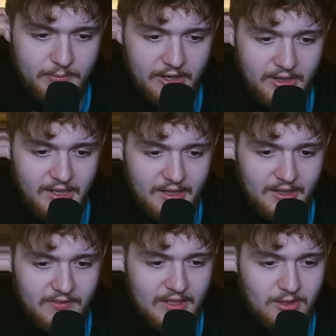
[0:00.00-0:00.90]
have Barry.
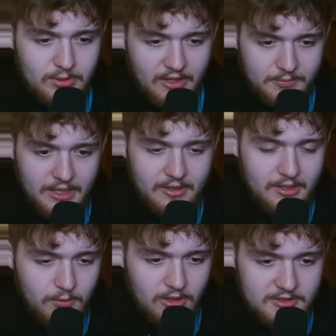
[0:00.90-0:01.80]
They don't have
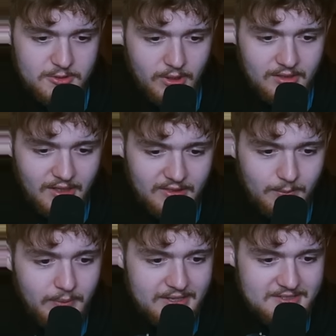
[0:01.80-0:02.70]
Barry. We're also in like the
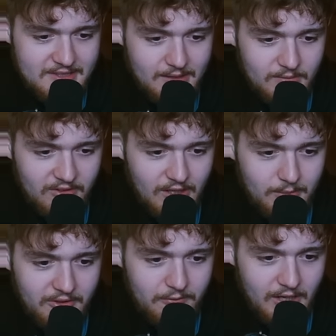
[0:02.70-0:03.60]
best theme this game
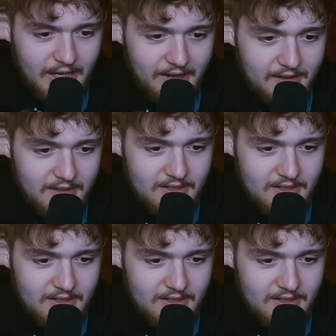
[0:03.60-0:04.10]
has ever had.